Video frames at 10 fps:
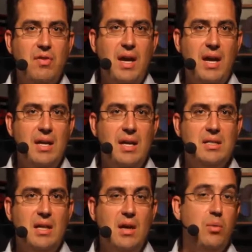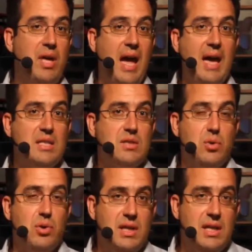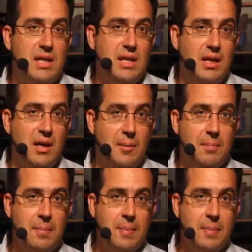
and we asked for the